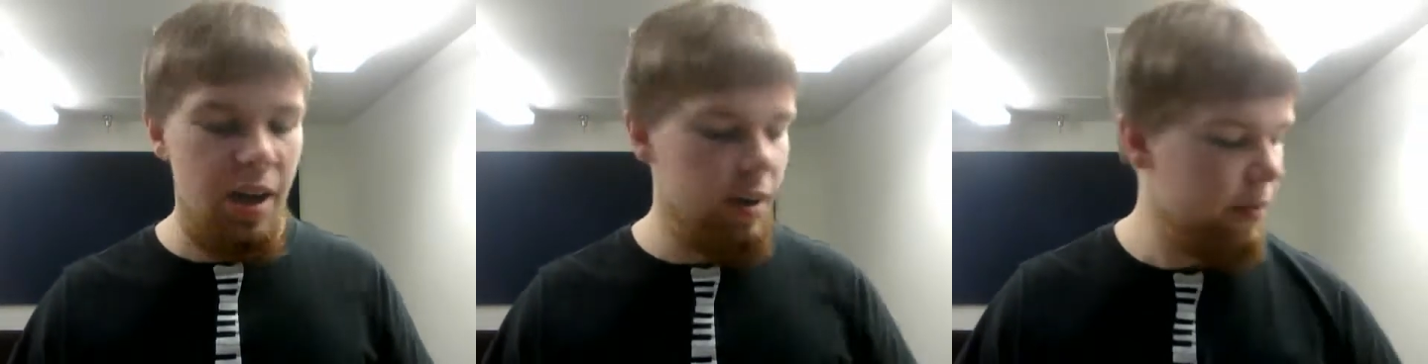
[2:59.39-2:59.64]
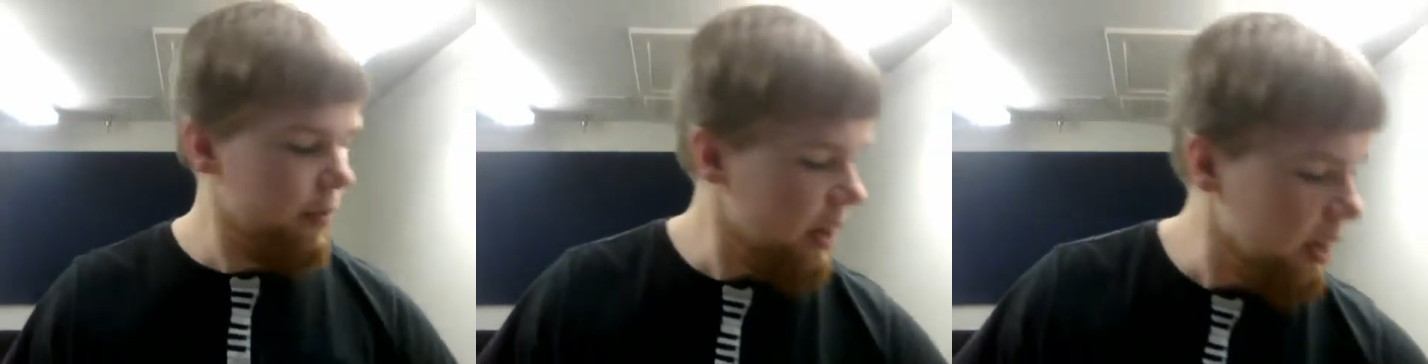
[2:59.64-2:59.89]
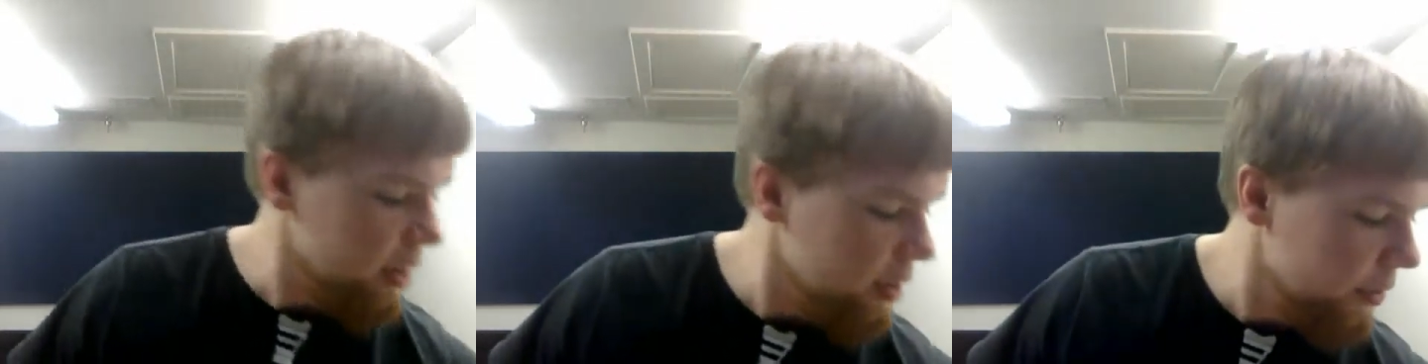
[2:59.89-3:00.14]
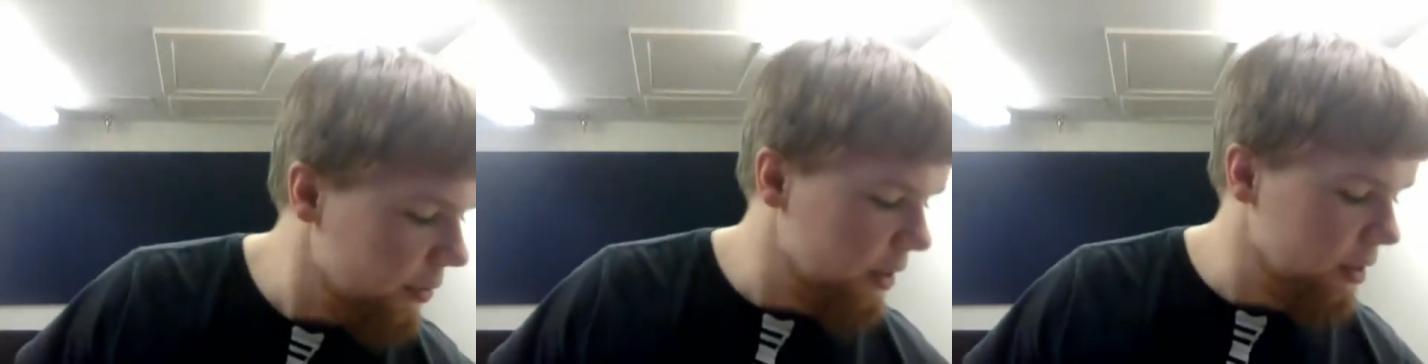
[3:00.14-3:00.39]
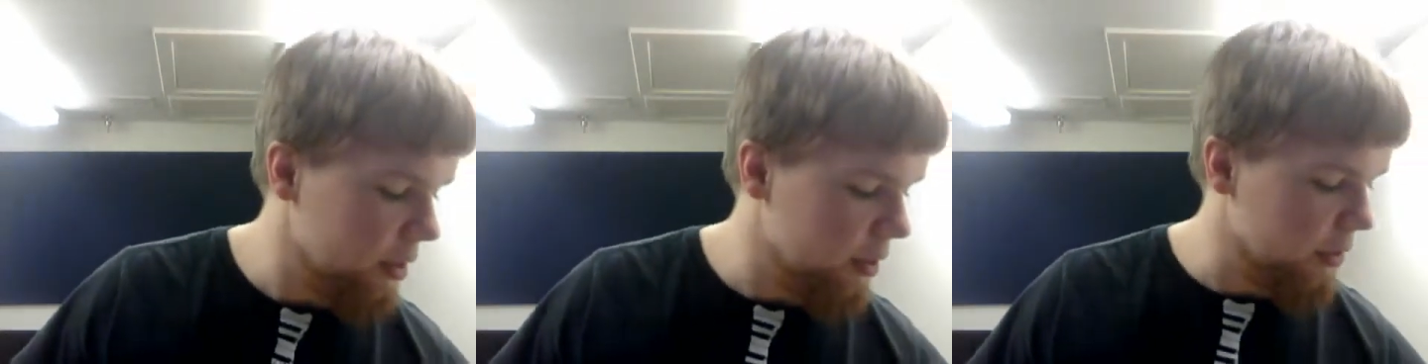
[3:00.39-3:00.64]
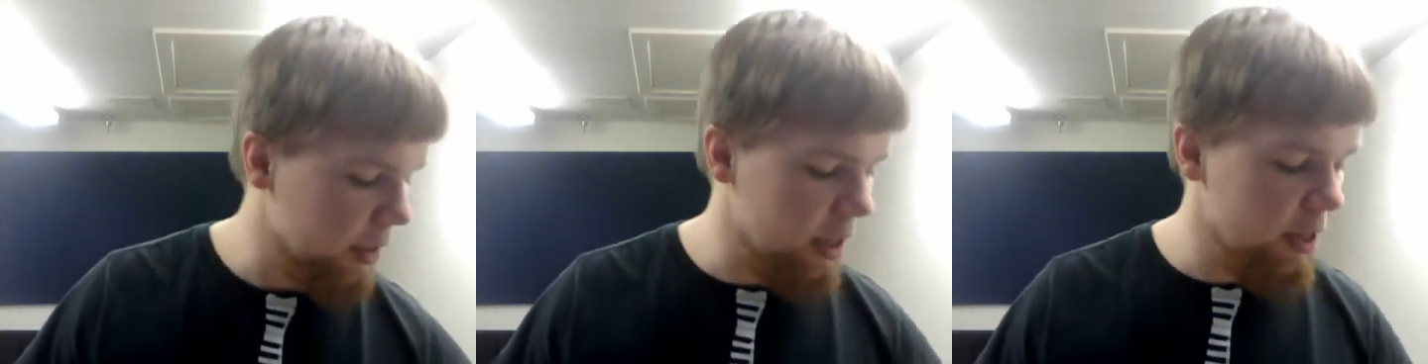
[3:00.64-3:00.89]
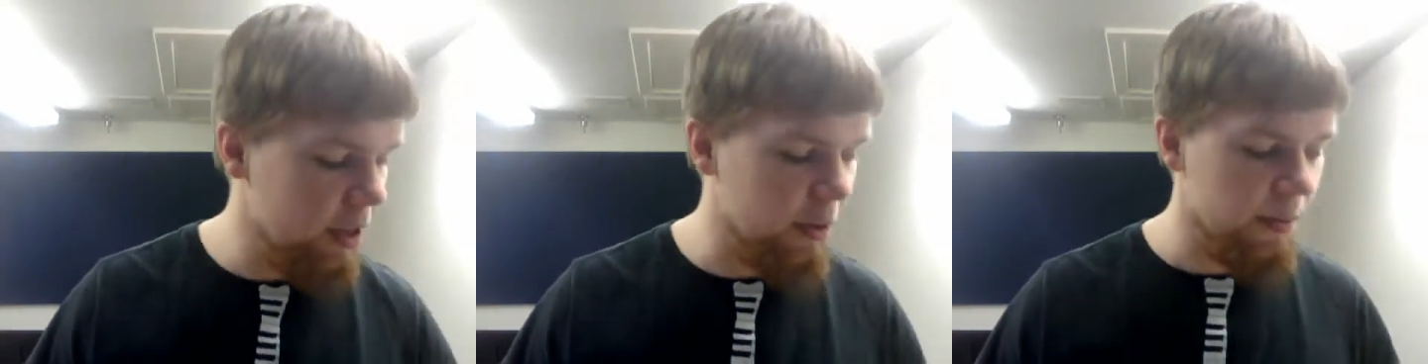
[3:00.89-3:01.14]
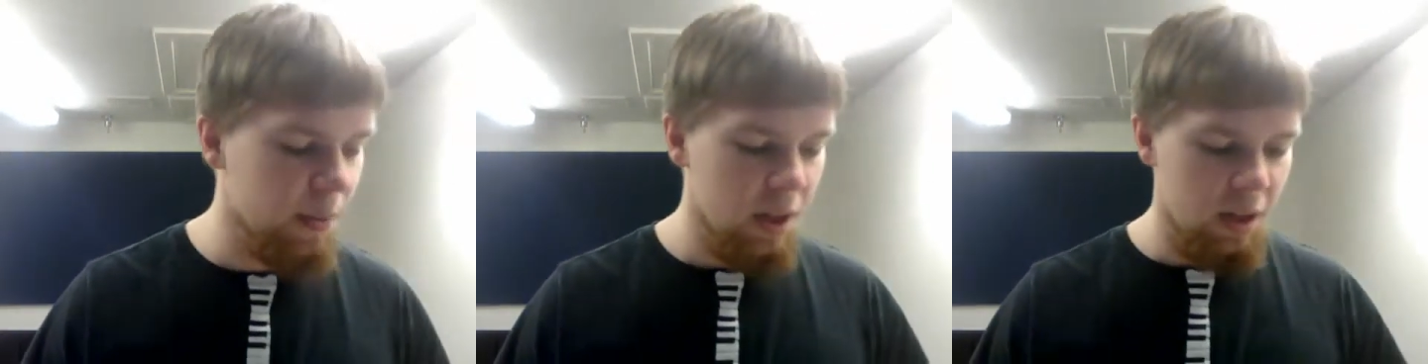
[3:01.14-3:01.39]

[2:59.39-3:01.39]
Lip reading: And in fact, if I look over here